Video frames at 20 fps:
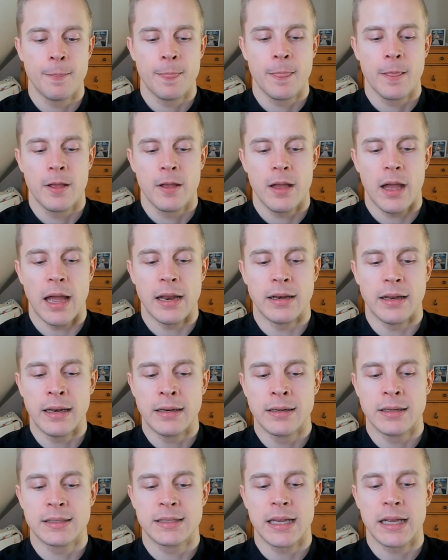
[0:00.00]
And then
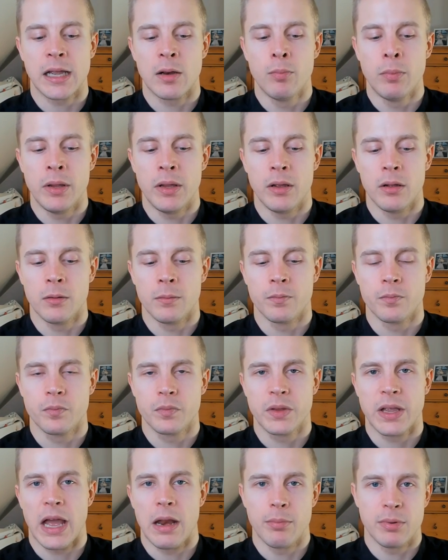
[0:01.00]
the second meal
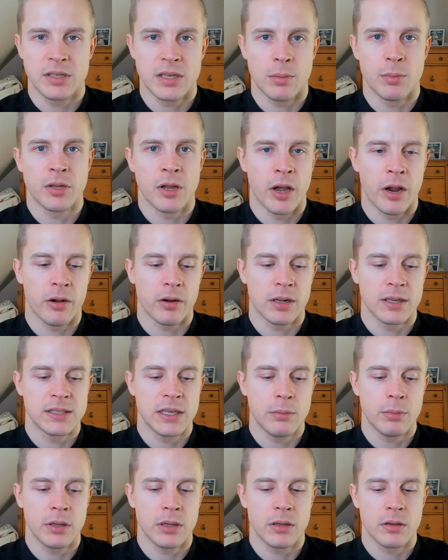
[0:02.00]
can be somewhat higher
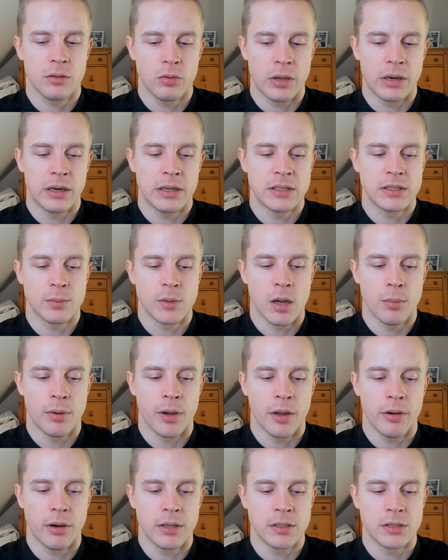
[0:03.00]
glycemic. You can eat some
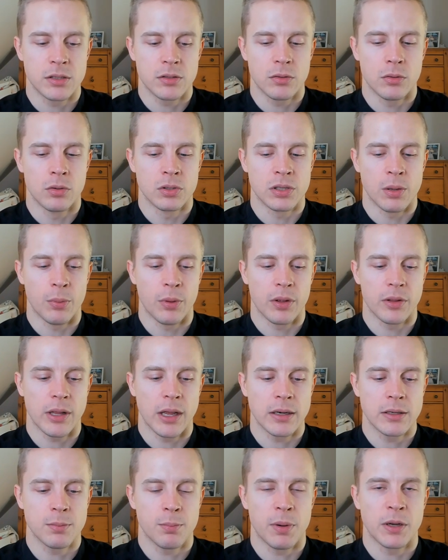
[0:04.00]
carbohydrates or something
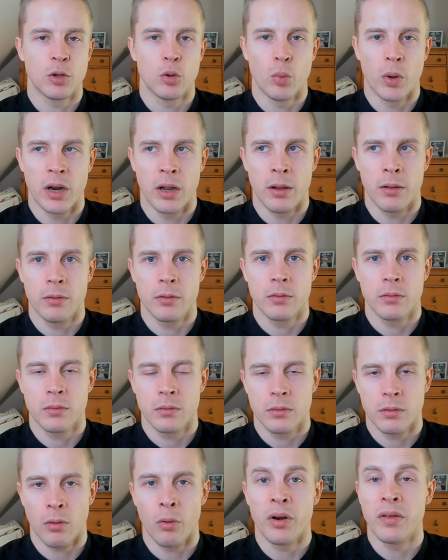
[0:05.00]
like that. But you wanna,
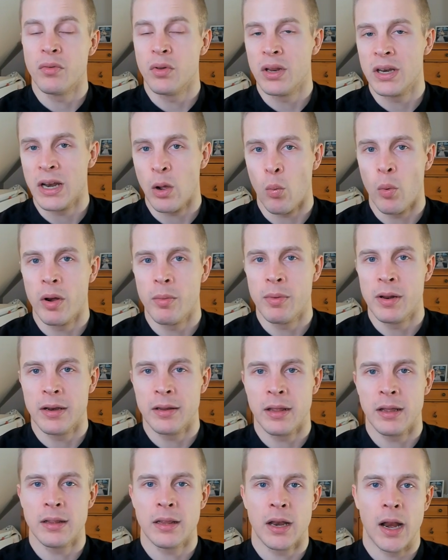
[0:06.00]
or if you eat like one meal a
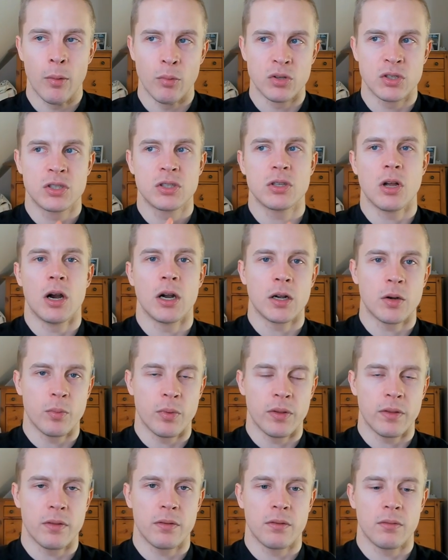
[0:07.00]
day, then I would start
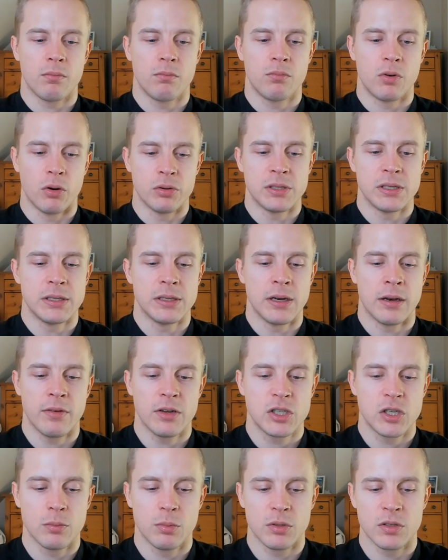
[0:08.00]
with protein and
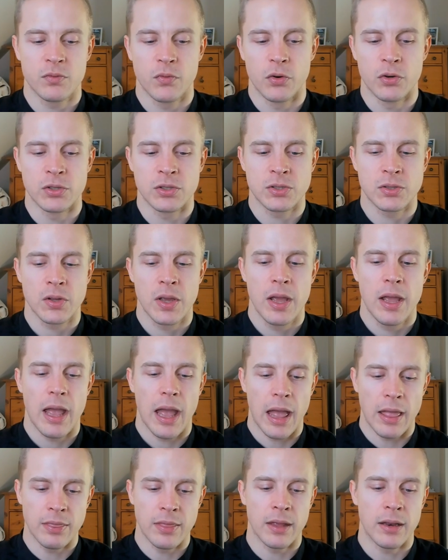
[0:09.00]
vegetables first,
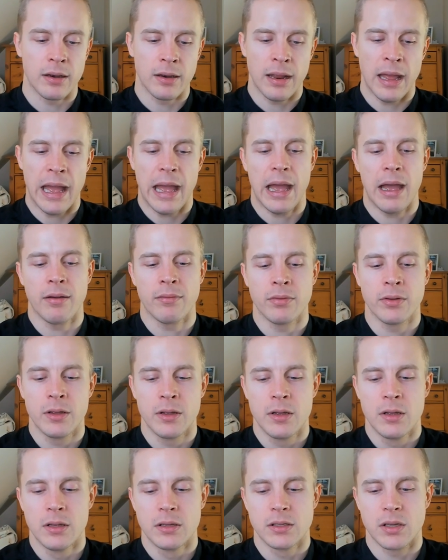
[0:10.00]
and then have
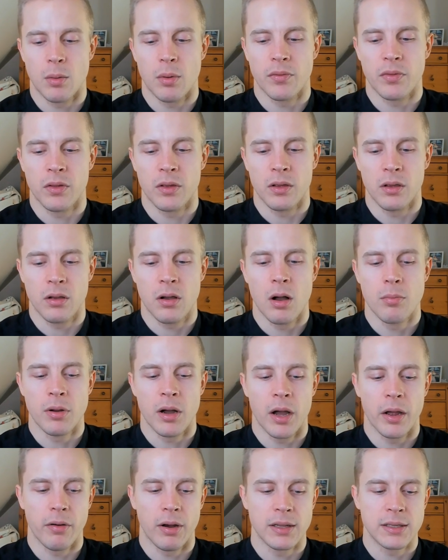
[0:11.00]
some of the
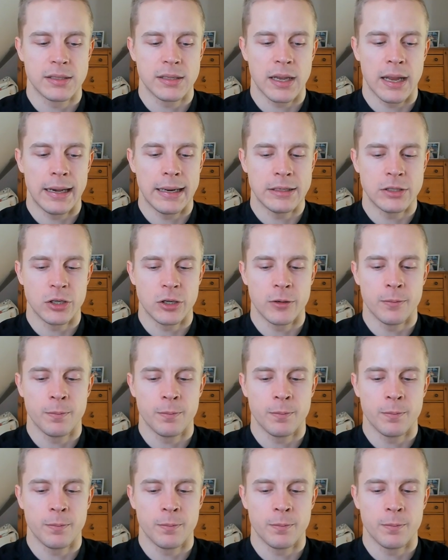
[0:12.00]
carbohydrates uh, later.